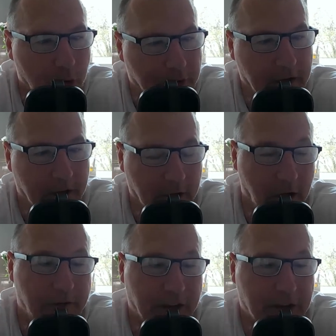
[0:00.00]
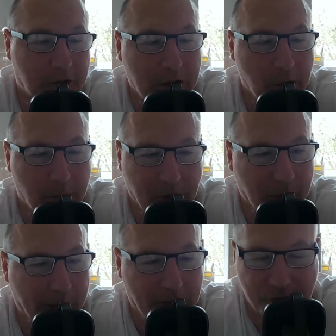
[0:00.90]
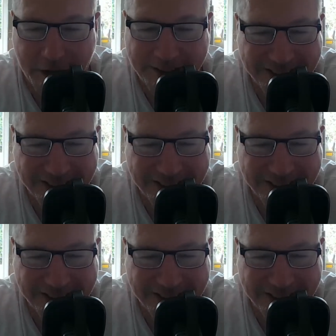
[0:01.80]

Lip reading: Then I think Sonny will be on the bench.